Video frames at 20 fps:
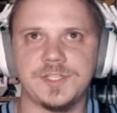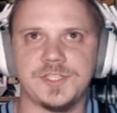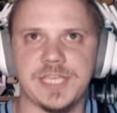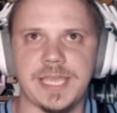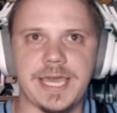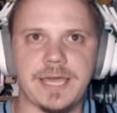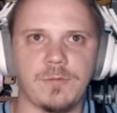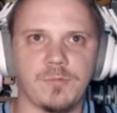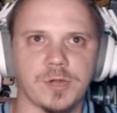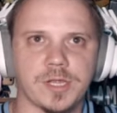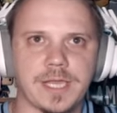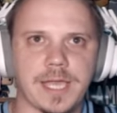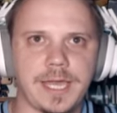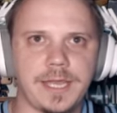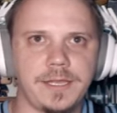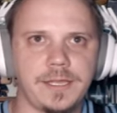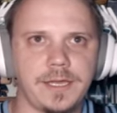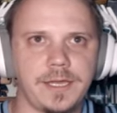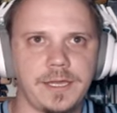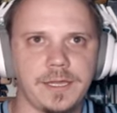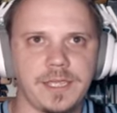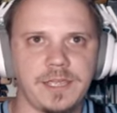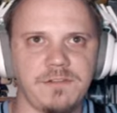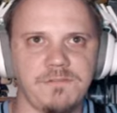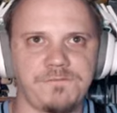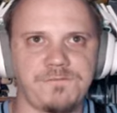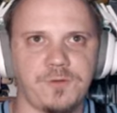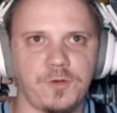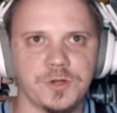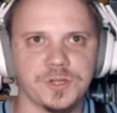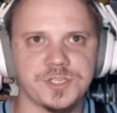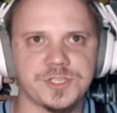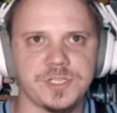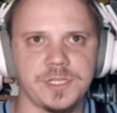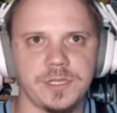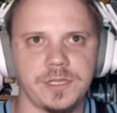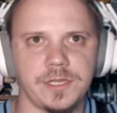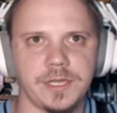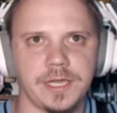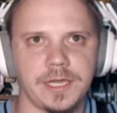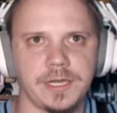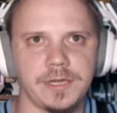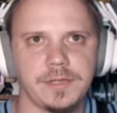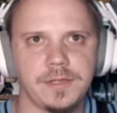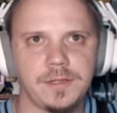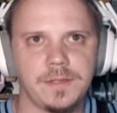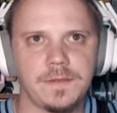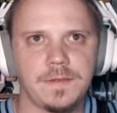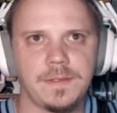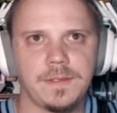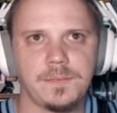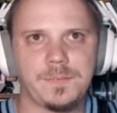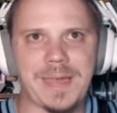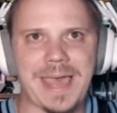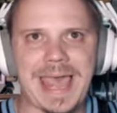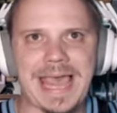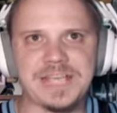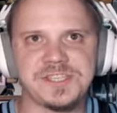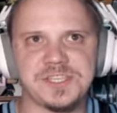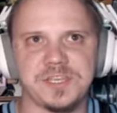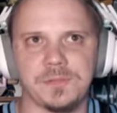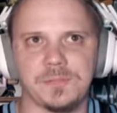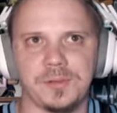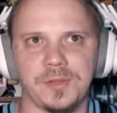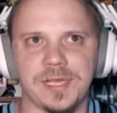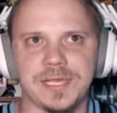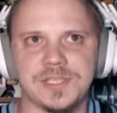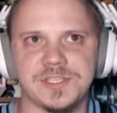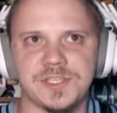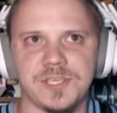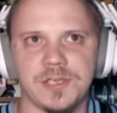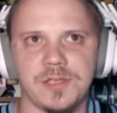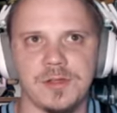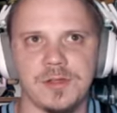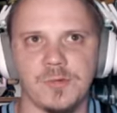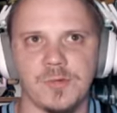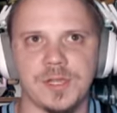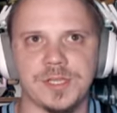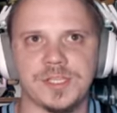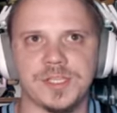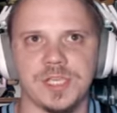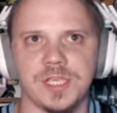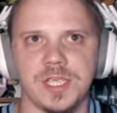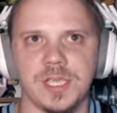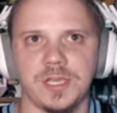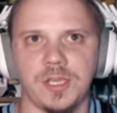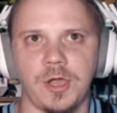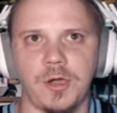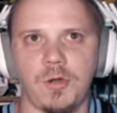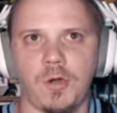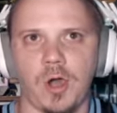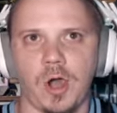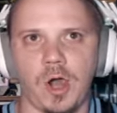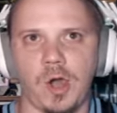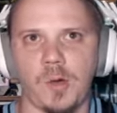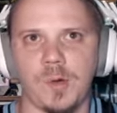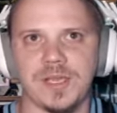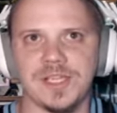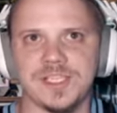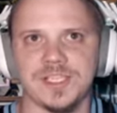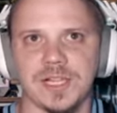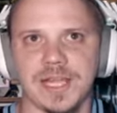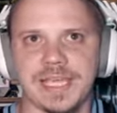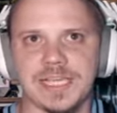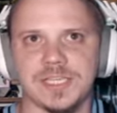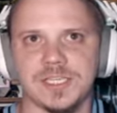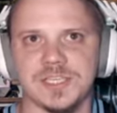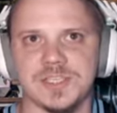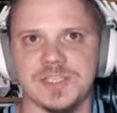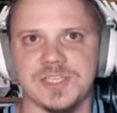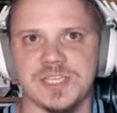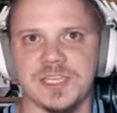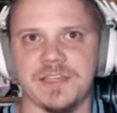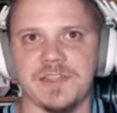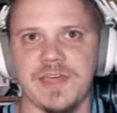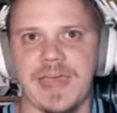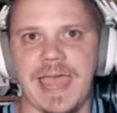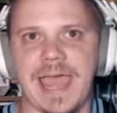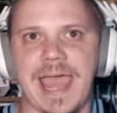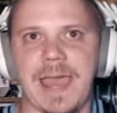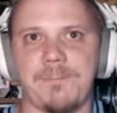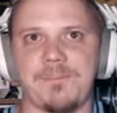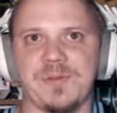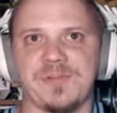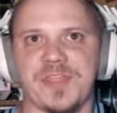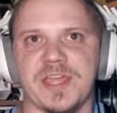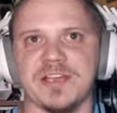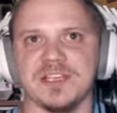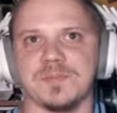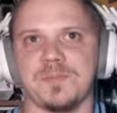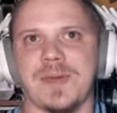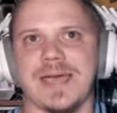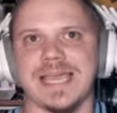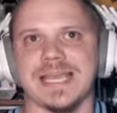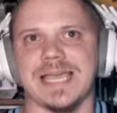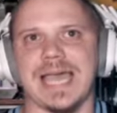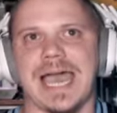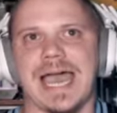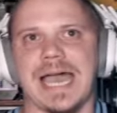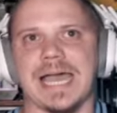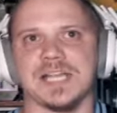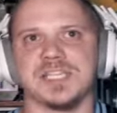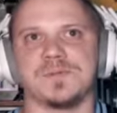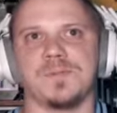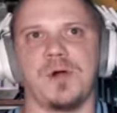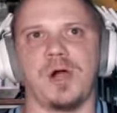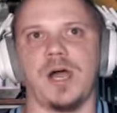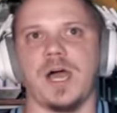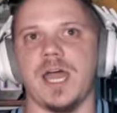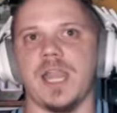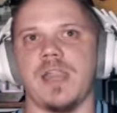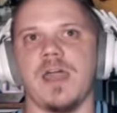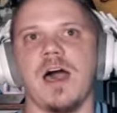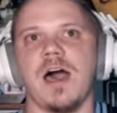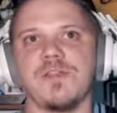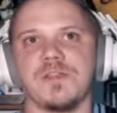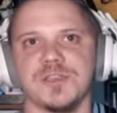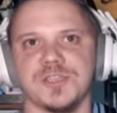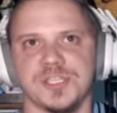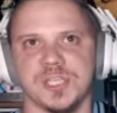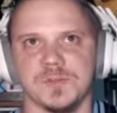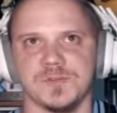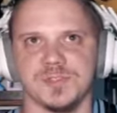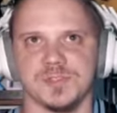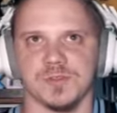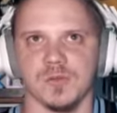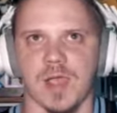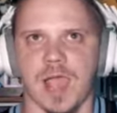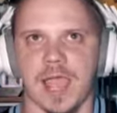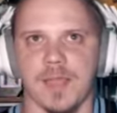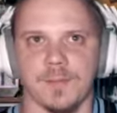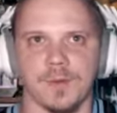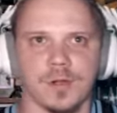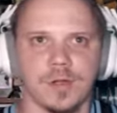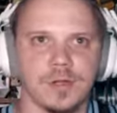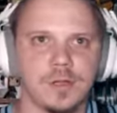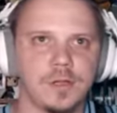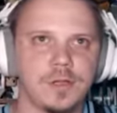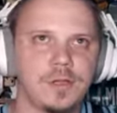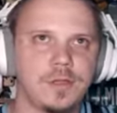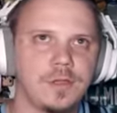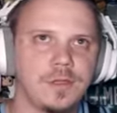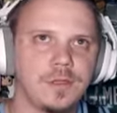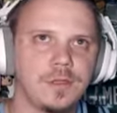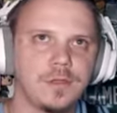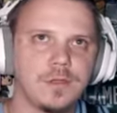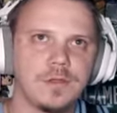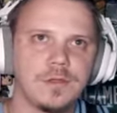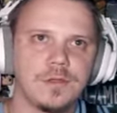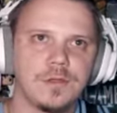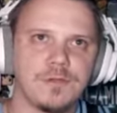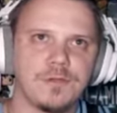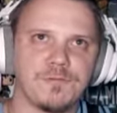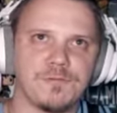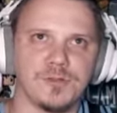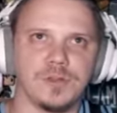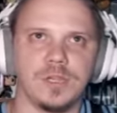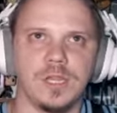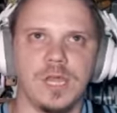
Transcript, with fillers: and 10, we're kind of getting forced into passing plays here, which you don't always like to see that, but there's Mike Oxmall, another subscriber. for